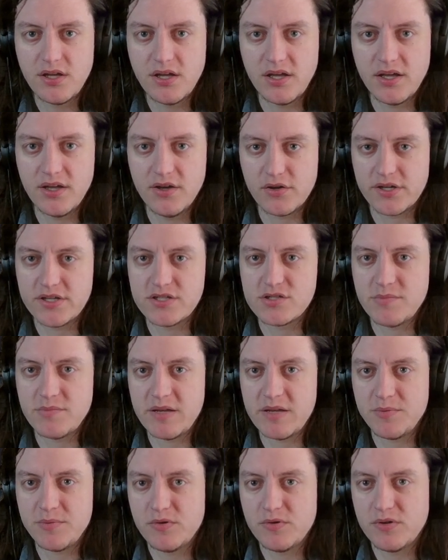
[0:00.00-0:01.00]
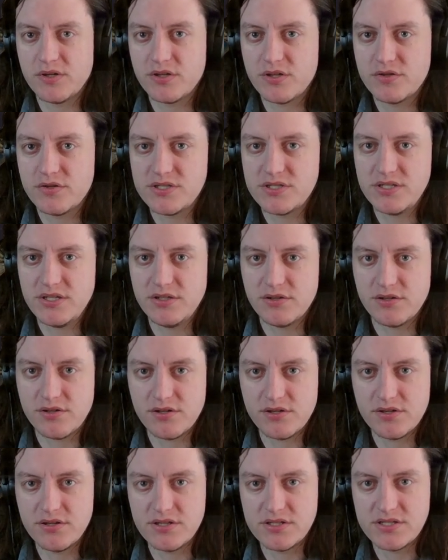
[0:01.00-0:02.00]
Okay, so my opponent goes here.
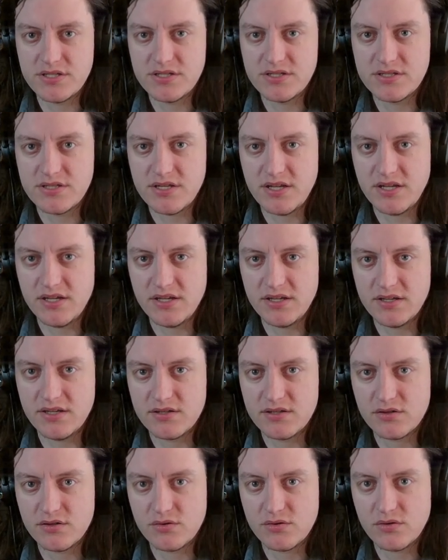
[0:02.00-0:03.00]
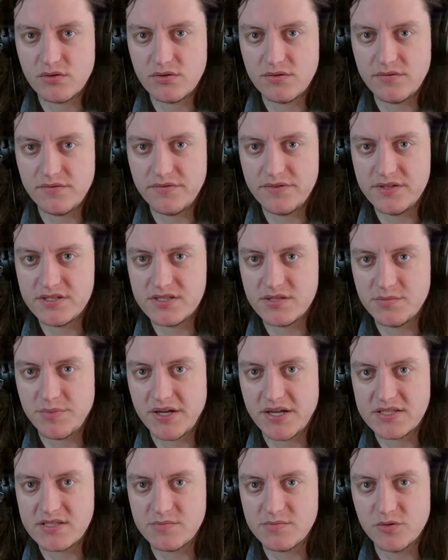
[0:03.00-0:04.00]
This is a
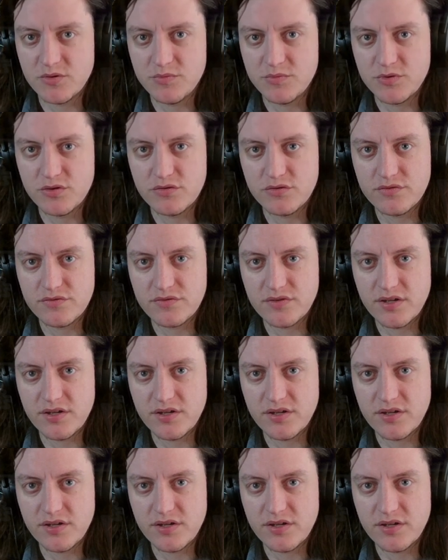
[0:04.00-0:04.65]
possible move.